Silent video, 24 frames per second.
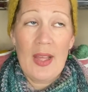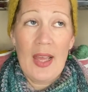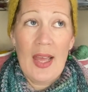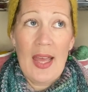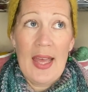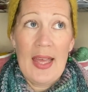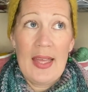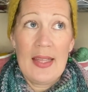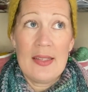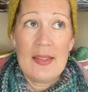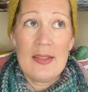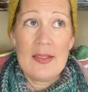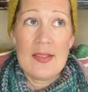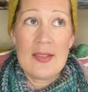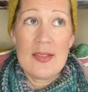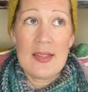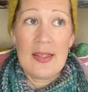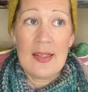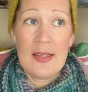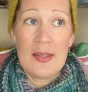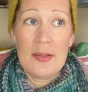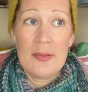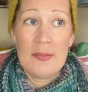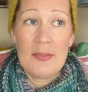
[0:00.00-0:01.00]
And
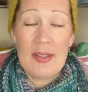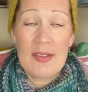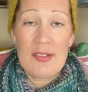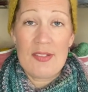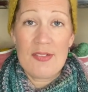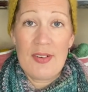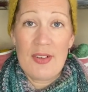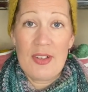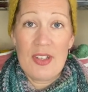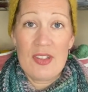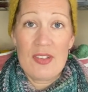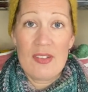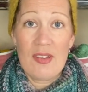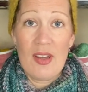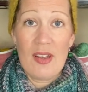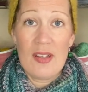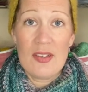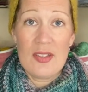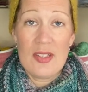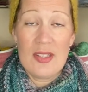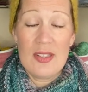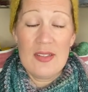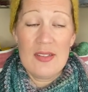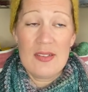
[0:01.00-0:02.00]
uh, that's very
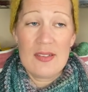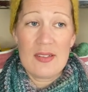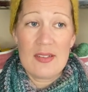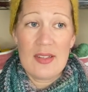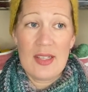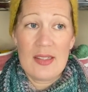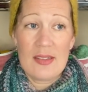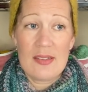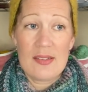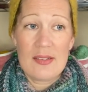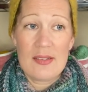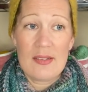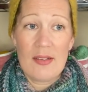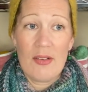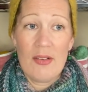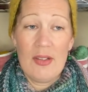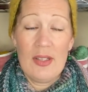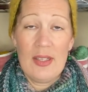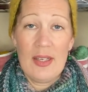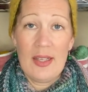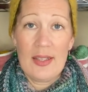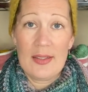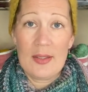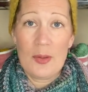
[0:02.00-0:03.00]
exciting. So that's only
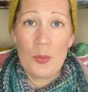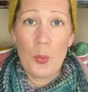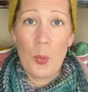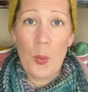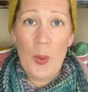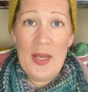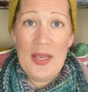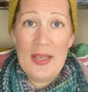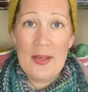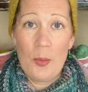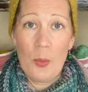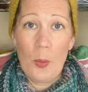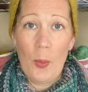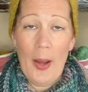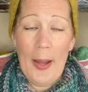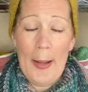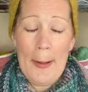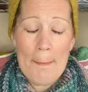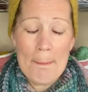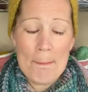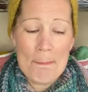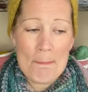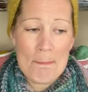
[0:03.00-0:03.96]
like a week away.